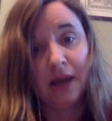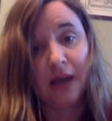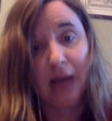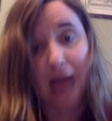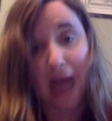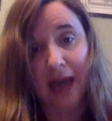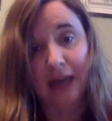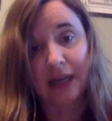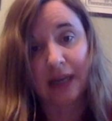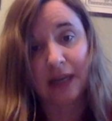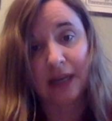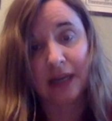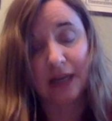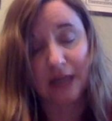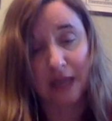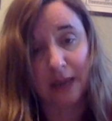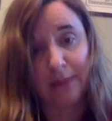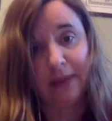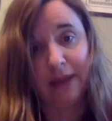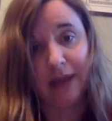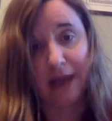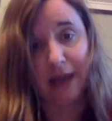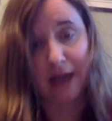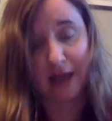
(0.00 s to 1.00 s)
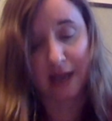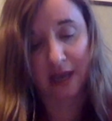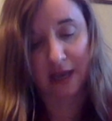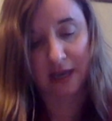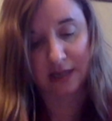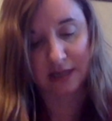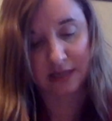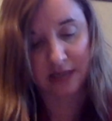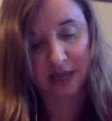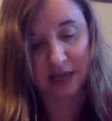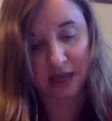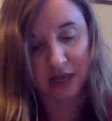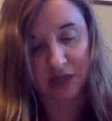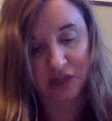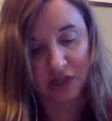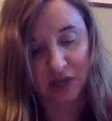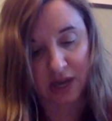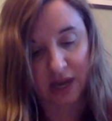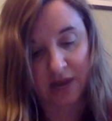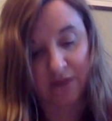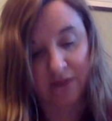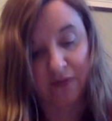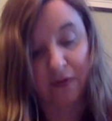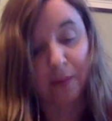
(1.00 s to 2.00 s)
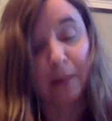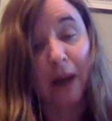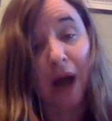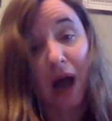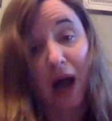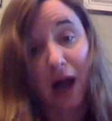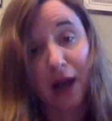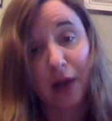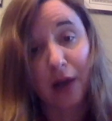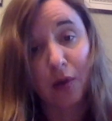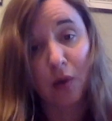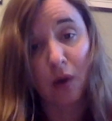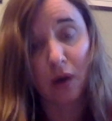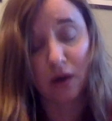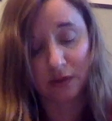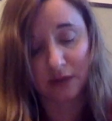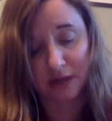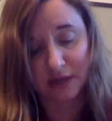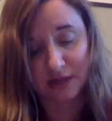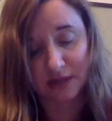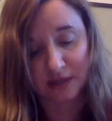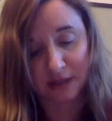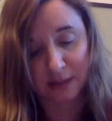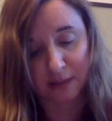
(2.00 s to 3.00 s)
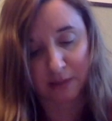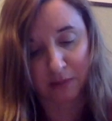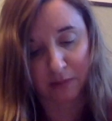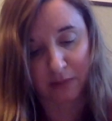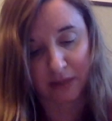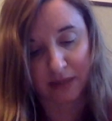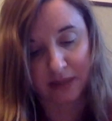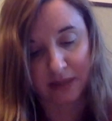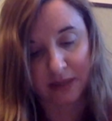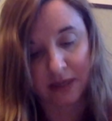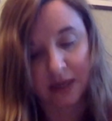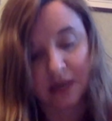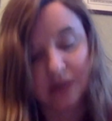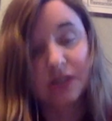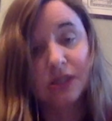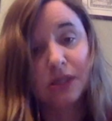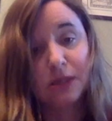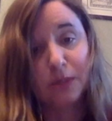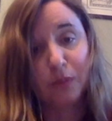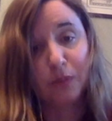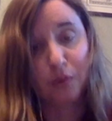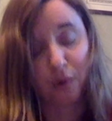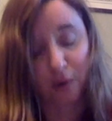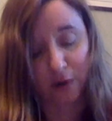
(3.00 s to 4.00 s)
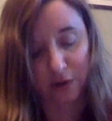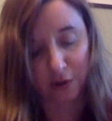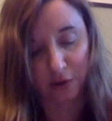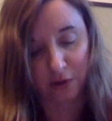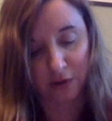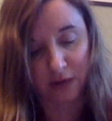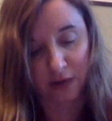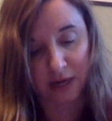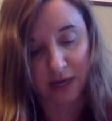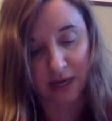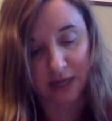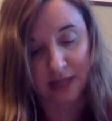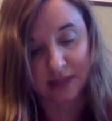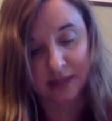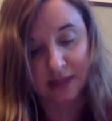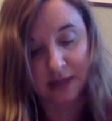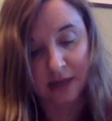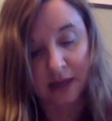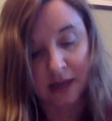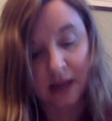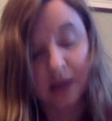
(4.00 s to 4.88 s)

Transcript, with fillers: adding EPA and DHA from a high quality supplement to support your needs.